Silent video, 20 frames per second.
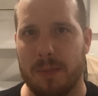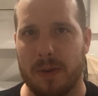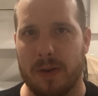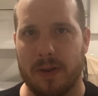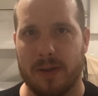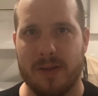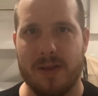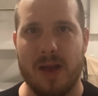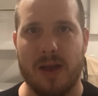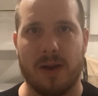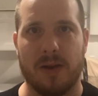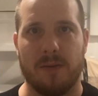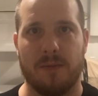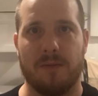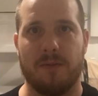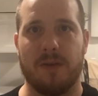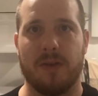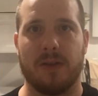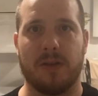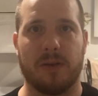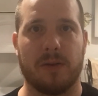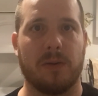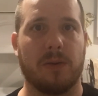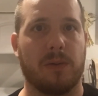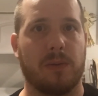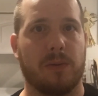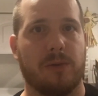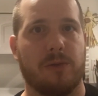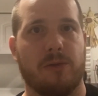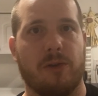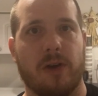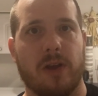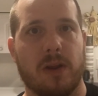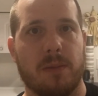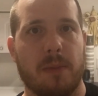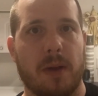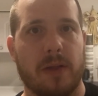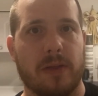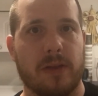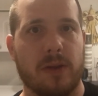But it's not a physical trait
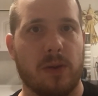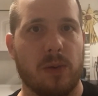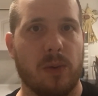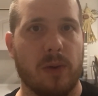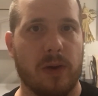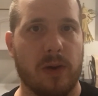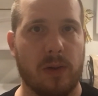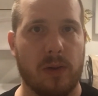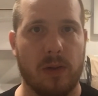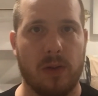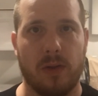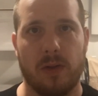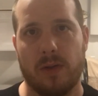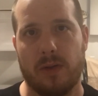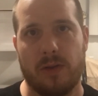about the oil,